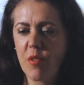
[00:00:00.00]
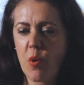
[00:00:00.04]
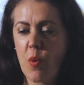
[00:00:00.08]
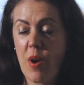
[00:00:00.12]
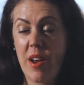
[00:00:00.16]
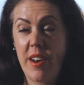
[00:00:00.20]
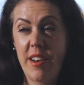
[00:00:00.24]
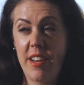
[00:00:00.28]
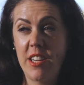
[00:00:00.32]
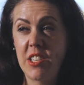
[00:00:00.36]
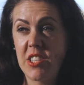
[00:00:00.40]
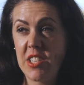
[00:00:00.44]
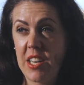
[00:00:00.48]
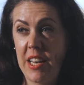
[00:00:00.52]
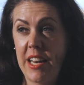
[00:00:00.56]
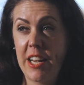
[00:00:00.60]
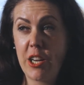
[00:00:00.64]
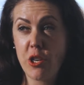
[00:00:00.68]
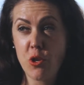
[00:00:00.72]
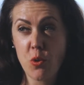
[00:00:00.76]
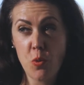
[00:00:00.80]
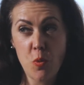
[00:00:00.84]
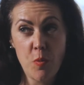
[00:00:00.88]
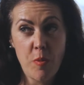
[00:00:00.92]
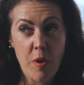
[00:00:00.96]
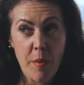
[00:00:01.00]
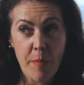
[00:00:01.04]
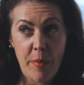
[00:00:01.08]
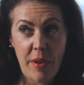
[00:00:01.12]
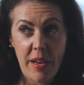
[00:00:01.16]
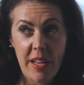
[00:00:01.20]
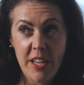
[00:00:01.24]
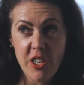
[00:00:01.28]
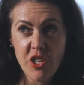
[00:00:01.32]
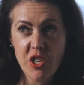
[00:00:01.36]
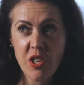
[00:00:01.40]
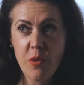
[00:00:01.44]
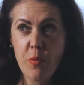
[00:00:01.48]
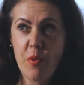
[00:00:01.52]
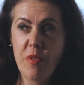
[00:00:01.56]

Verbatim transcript: quite an intellectual population.